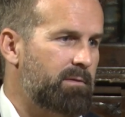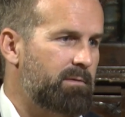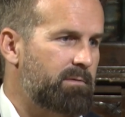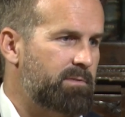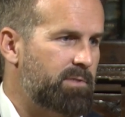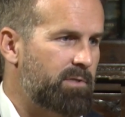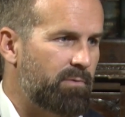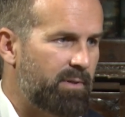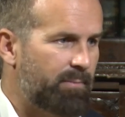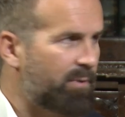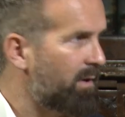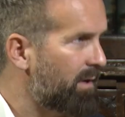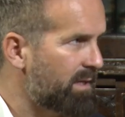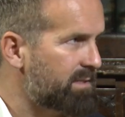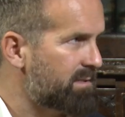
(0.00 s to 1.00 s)
skewing a
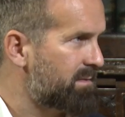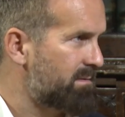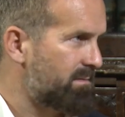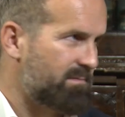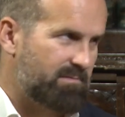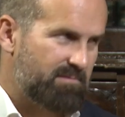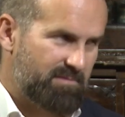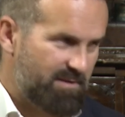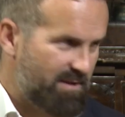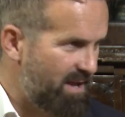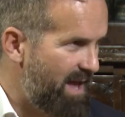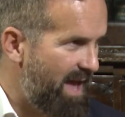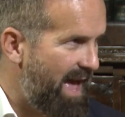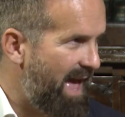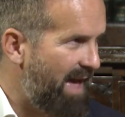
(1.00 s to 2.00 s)
price,
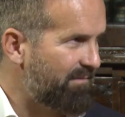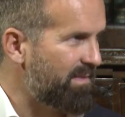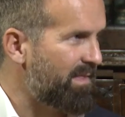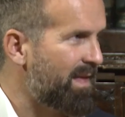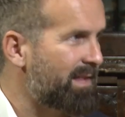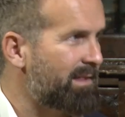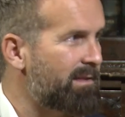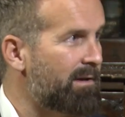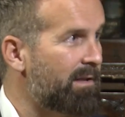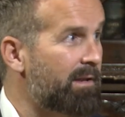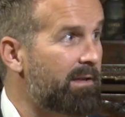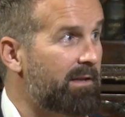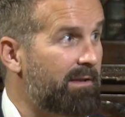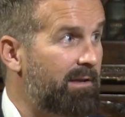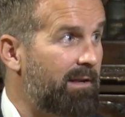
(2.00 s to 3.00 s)
having that
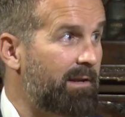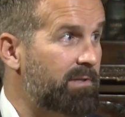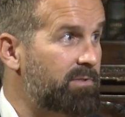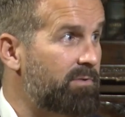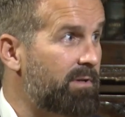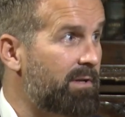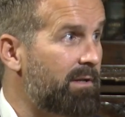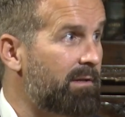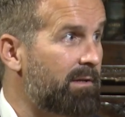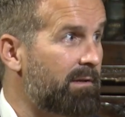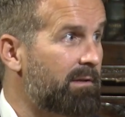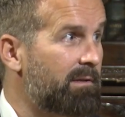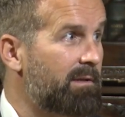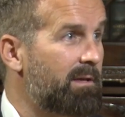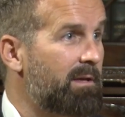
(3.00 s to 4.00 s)
done electronically
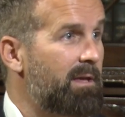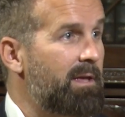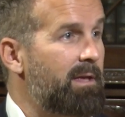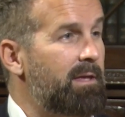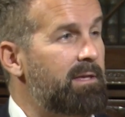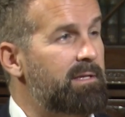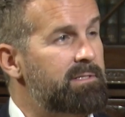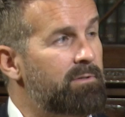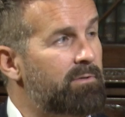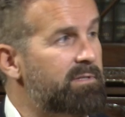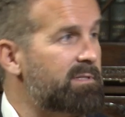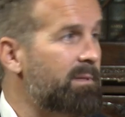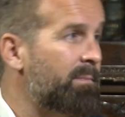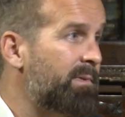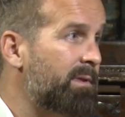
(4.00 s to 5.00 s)
is not
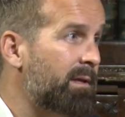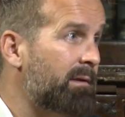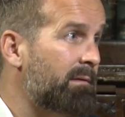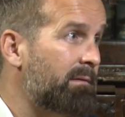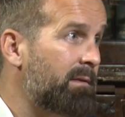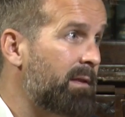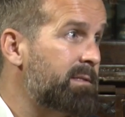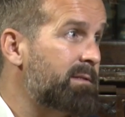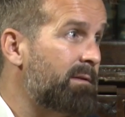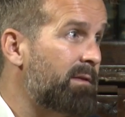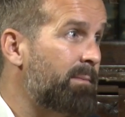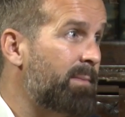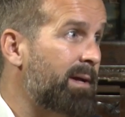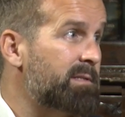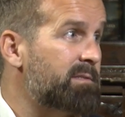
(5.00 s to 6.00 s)
something necessarily the
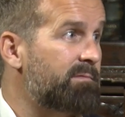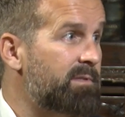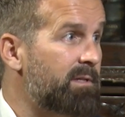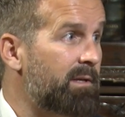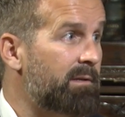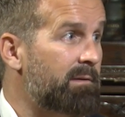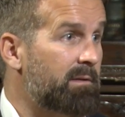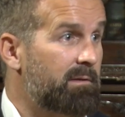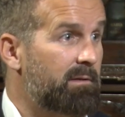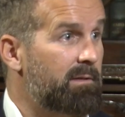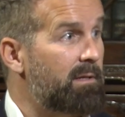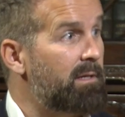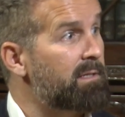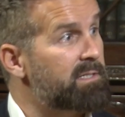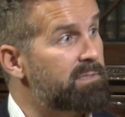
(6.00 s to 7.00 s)
banks have done
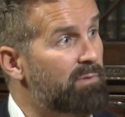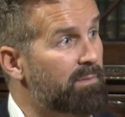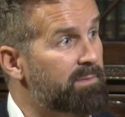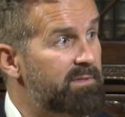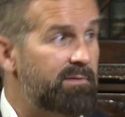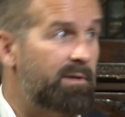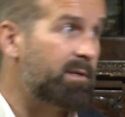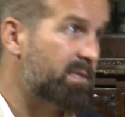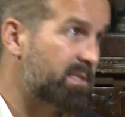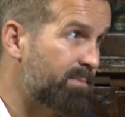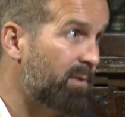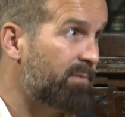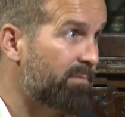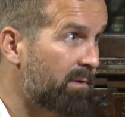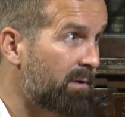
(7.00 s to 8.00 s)
in swaps. They've done it in
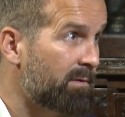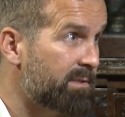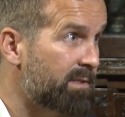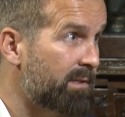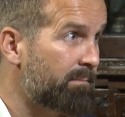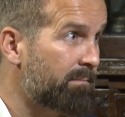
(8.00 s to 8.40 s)
spot for a long time.